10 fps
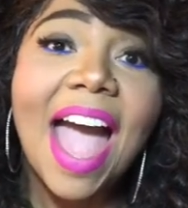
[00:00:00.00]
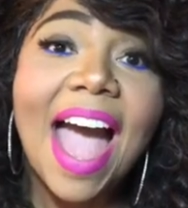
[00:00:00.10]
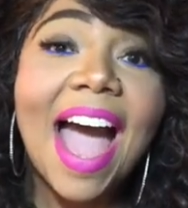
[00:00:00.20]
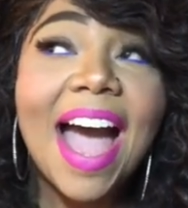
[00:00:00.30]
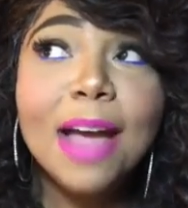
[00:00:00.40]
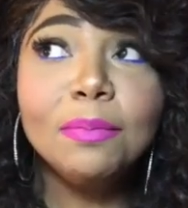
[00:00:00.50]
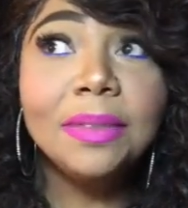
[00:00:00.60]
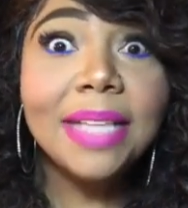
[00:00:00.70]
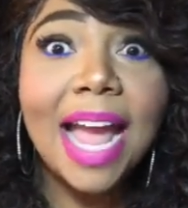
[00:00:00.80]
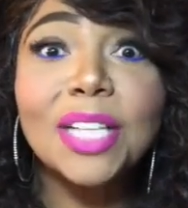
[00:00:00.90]

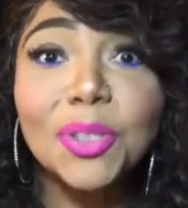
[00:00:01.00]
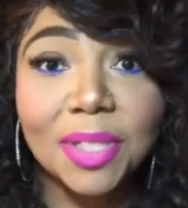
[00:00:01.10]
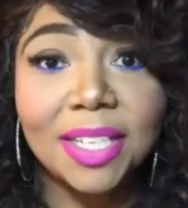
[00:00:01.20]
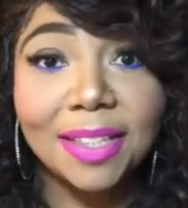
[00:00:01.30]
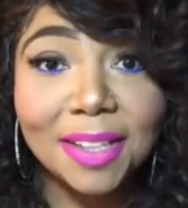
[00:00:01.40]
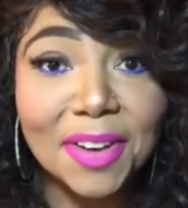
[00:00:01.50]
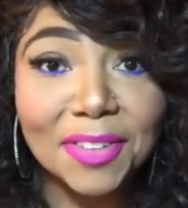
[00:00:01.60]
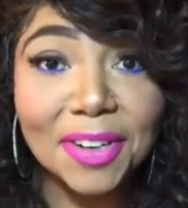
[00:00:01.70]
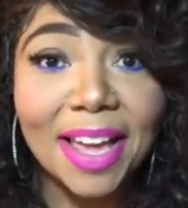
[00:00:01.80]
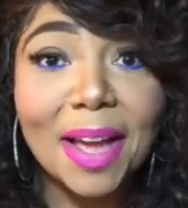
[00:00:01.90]
I'm naturally a
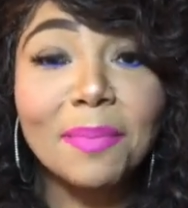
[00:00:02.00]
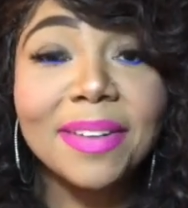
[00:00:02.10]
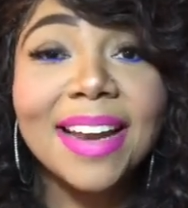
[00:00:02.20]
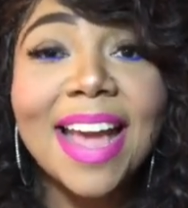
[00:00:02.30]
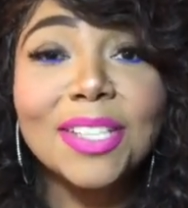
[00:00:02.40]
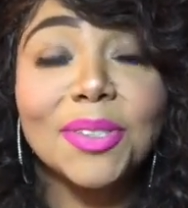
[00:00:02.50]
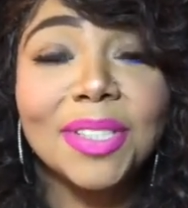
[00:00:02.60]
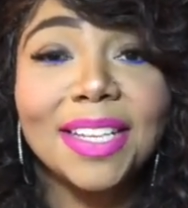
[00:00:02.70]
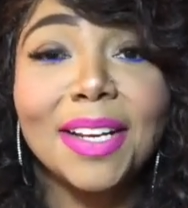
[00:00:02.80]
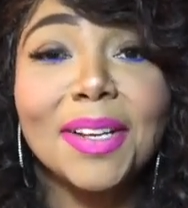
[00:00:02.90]
lover. Like, I'm
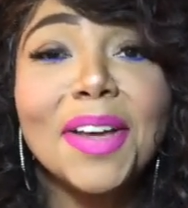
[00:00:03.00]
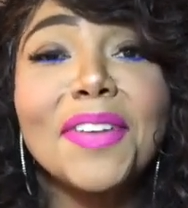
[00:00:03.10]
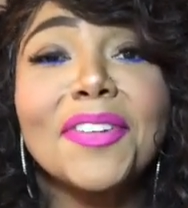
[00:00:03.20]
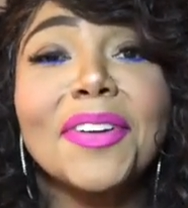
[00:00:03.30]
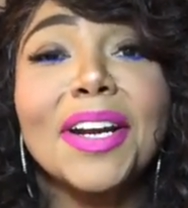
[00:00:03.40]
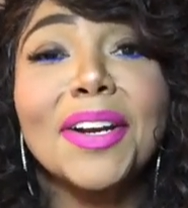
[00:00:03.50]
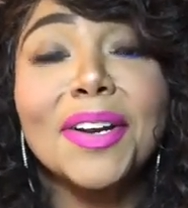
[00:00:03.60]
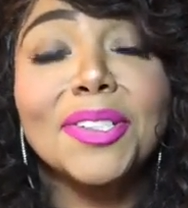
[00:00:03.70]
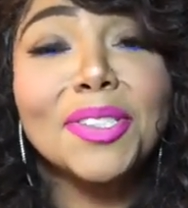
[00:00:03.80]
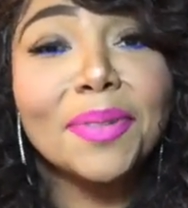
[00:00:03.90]
naturally a lover and a
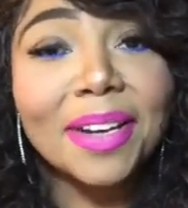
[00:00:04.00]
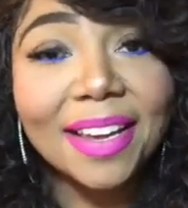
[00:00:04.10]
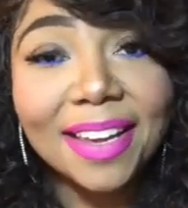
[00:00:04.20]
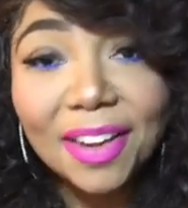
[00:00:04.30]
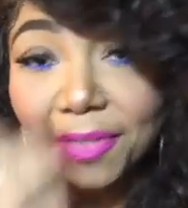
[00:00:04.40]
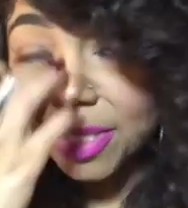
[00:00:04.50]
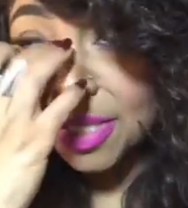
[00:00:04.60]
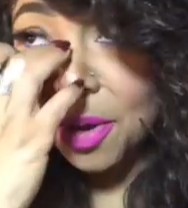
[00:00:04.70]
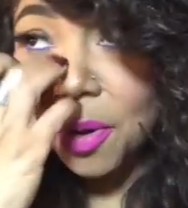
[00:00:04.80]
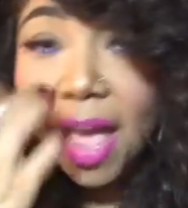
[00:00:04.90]
nurturer and a giver.
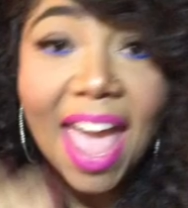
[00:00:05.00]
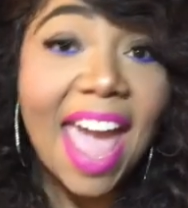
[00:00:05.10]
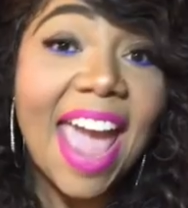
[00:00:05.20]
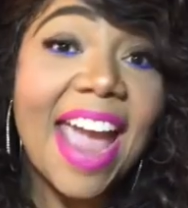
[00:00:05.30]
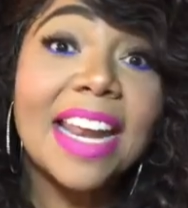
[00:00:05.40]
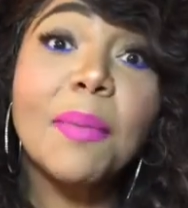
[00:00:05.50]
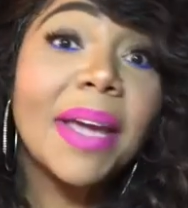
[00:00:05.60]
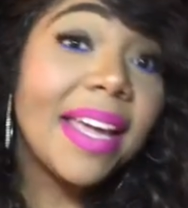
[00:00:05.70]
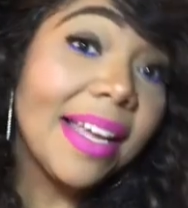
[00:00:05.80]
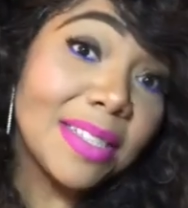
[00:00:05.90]
So, and I'm a
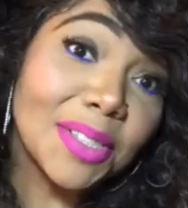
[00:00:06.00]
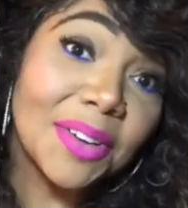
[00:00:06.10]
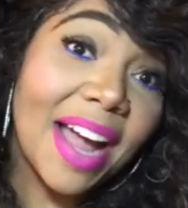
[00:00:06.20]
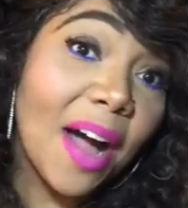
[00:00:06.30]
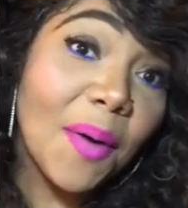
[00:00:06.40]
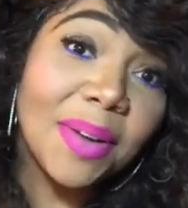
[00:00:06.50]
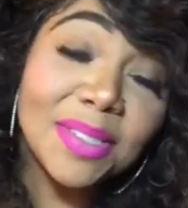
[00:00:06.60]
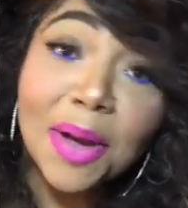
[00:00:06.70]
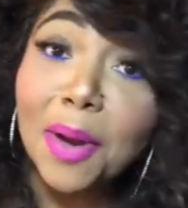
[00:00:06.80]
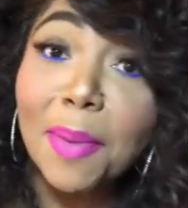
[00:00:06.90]
Cancer. I
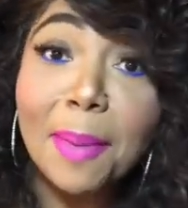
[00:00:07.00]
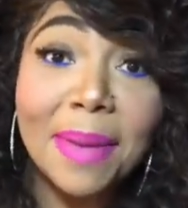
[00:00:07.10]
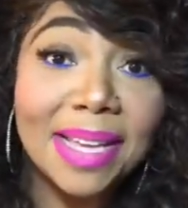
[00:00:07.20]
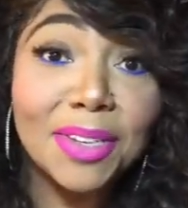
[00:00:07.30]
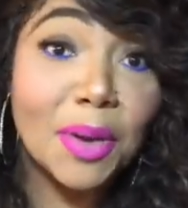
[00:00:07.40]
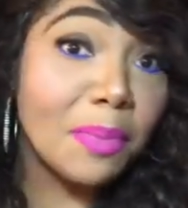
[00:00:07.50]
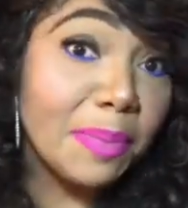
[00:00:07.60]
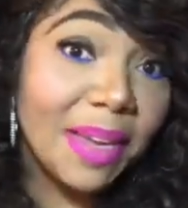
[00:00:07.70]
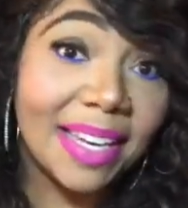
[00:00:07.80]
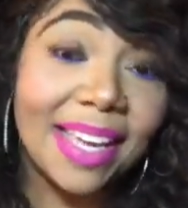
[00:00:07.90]
always talk about me
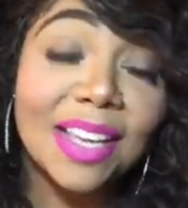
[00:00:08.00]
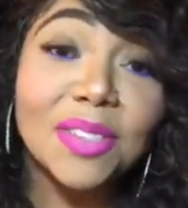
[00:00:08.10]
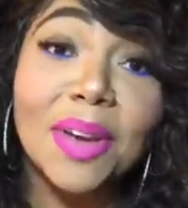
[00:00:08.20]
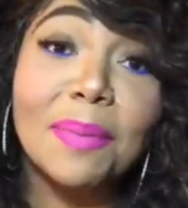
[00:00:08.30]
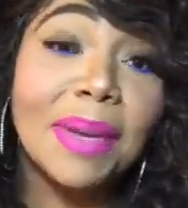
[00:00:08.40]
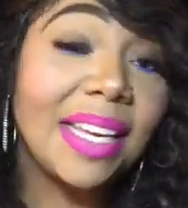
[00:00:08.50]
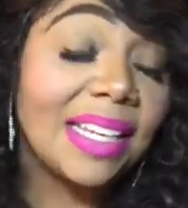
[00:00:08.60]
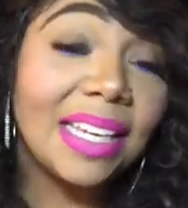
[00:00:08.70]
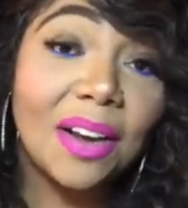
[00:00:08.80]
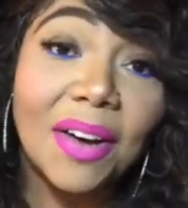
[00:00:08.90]
being a Cancer. I
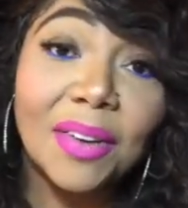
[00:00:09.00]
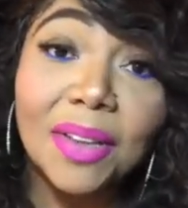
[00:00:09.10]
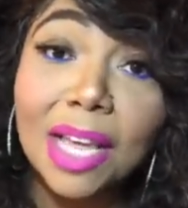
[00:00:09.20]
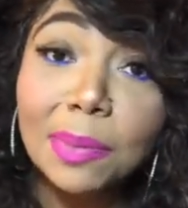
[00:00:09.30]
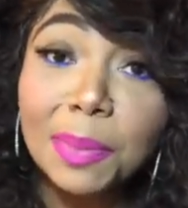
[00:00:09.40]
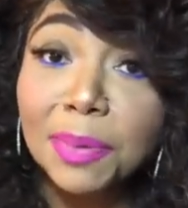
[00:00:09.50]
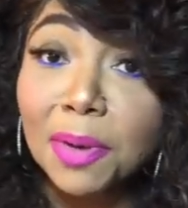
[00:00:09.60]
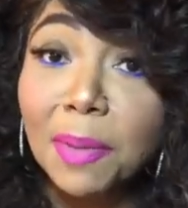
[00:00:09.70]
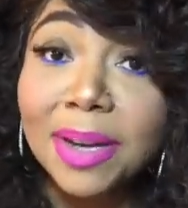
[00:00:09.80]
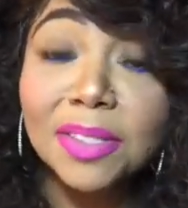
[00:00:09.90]
mean, I know a lot of people
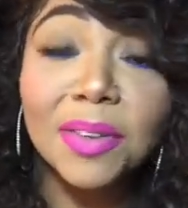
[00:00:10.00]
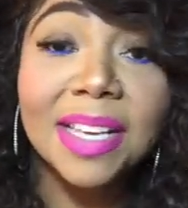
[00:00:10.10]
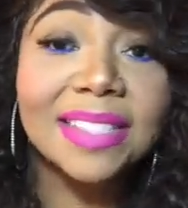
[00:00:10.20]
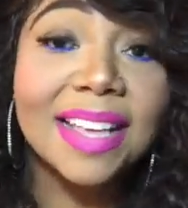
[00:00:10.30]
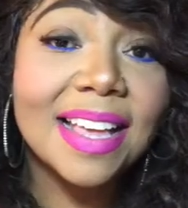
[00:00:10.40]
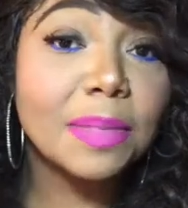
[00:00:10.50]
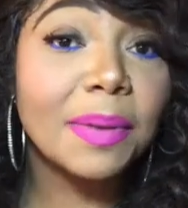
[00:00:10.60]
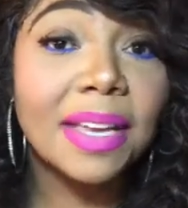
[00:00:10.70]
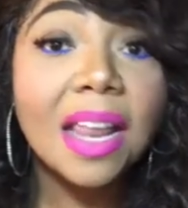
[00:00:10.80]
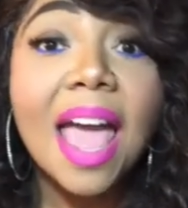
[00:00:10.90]
don't go by the zodiac signs,
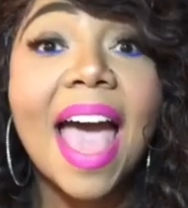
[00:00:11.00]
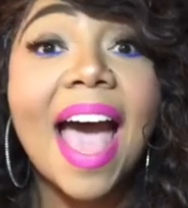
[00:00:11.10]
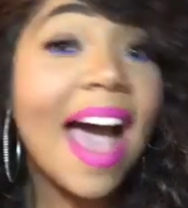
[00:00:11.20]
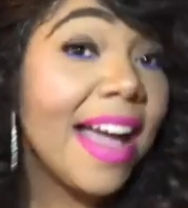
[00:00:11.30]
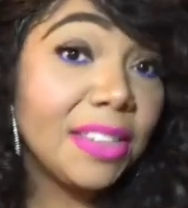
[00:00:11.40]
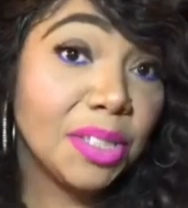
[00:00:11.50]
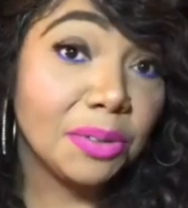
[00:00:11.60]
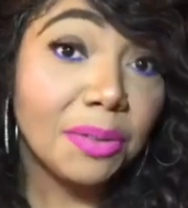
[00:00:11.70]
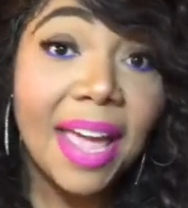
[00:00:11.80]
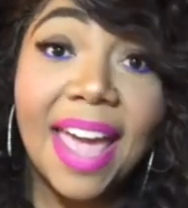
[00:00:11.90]
but I
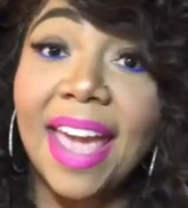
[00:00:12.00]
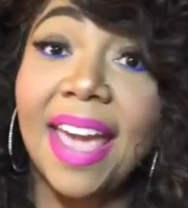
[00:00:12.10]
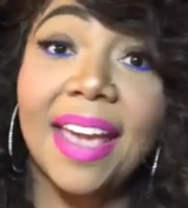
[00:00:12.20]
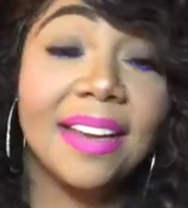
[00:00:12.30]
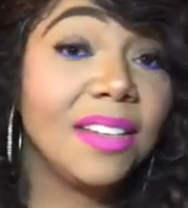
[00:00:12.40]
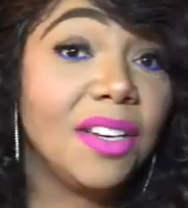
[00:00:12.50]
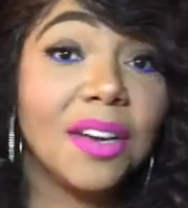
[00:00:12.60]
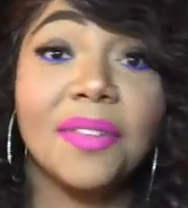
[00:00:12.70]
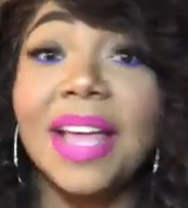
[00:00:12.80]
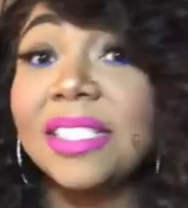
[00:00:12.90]
do. And,
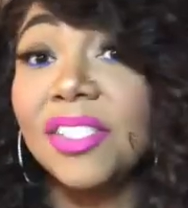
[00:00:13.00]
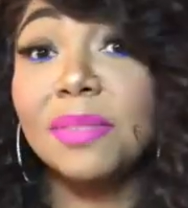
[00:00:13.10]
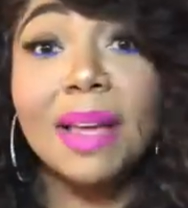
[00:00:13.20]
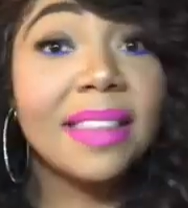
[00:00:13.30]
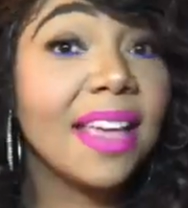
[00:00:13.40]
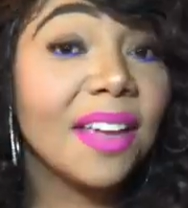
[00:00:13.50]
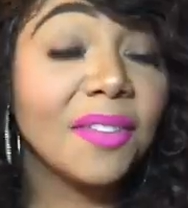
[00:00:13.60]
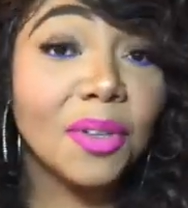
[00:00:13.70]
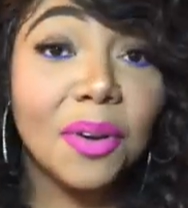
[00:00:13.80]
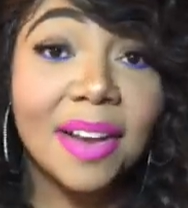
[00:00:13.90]
that's just my thing. If
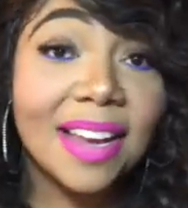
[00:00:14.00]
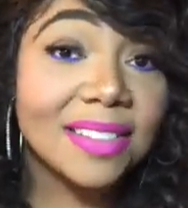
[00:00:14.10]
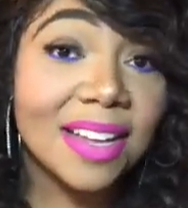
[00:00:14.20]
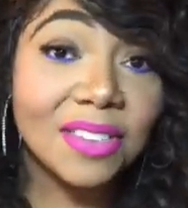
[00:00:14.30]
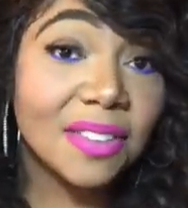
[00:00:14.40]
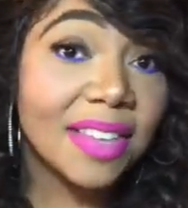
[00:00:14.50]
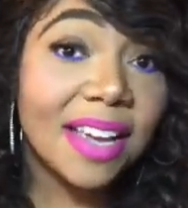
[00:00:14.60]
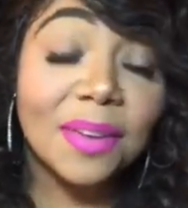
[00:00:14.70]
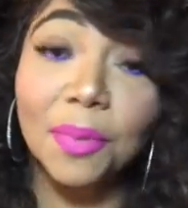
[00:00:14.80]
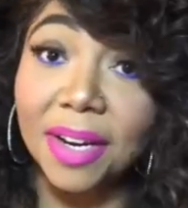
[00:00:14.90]
you don't like it's not your
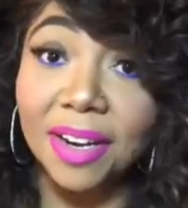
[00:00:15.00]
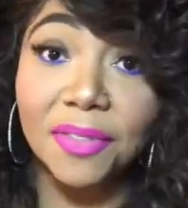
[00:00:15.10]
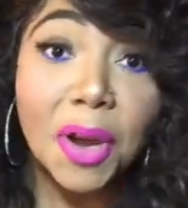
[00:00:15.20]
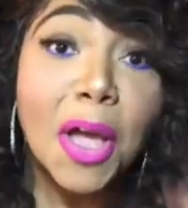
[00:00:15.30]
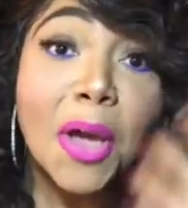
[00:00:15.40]
thing, whatever.